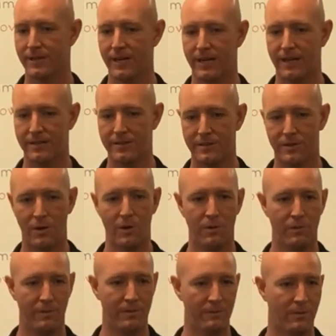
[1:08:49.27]
right? I'll just
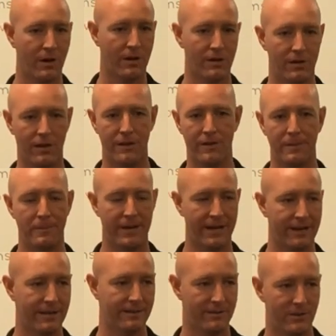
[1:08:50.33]
go and walk along the
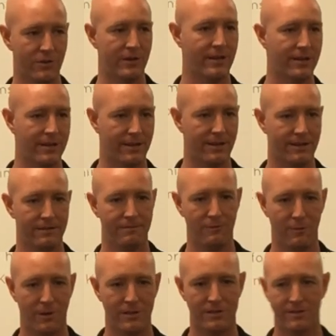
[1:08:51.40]
back creek and
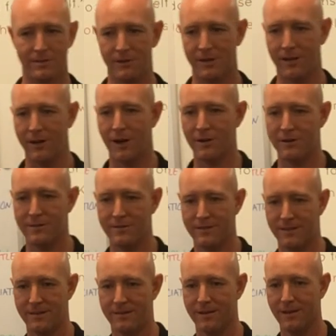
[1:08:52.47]
watch, look at otters
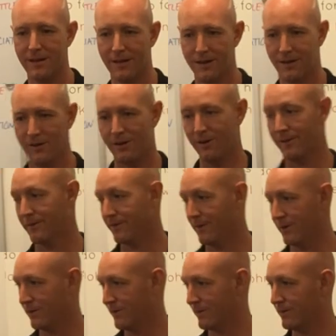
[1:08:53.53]
and, or,
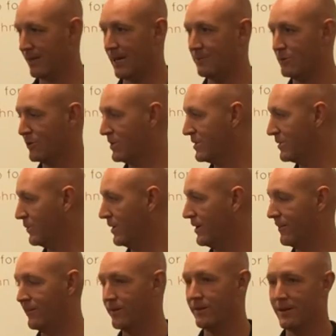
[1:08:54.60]
or climb trees or
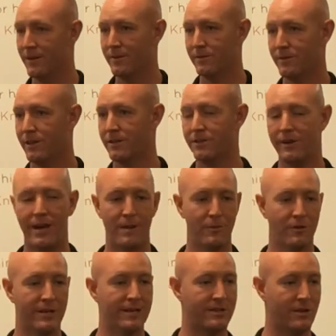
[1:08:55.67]
whatever. Dr.
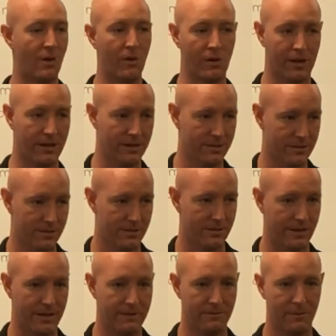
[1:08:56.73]
Amber, that's yoga,
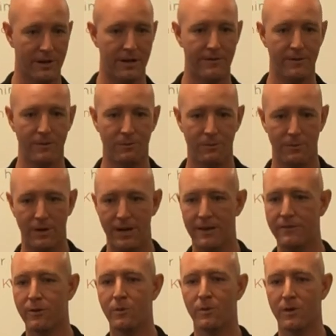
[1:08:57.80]
right? Whatever,
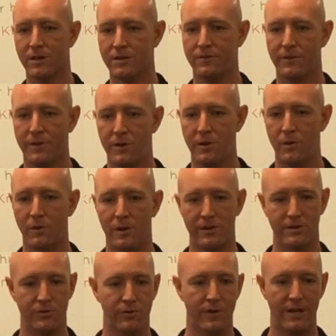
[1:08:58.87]
whatever works for you, whether
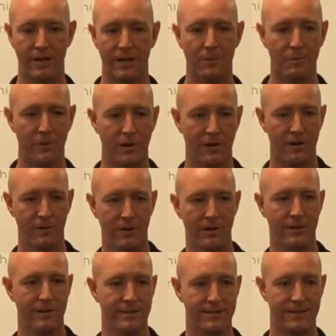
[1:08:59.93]
it's reading a book,
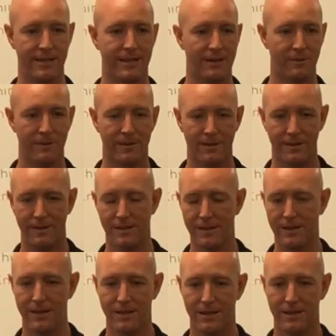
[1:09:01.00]
whether it's sitting with a,
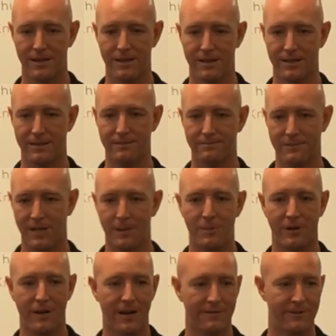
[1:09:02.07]
a cup
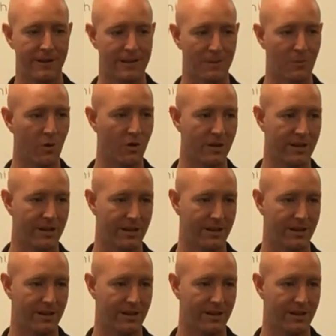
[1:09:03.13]
of coffee in the morning